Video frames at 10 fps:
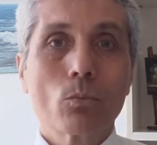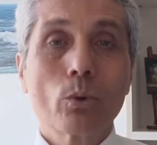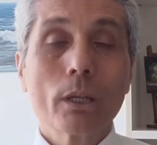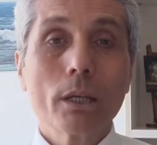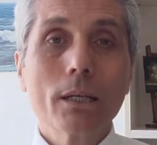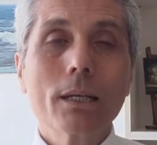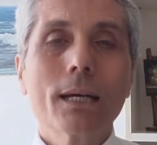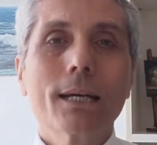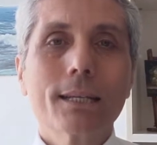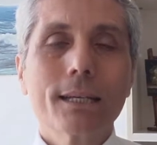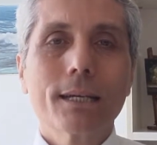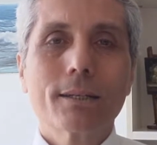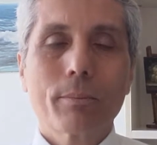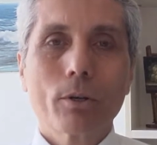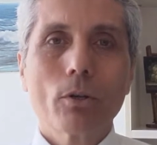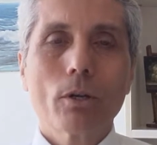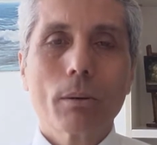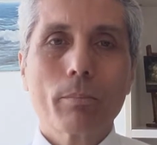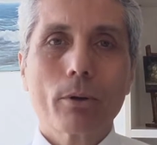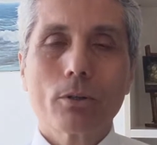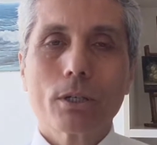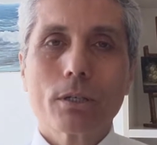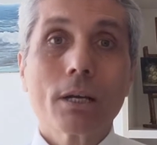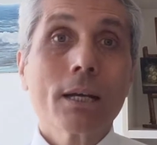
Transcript: within the entrepreneurial project,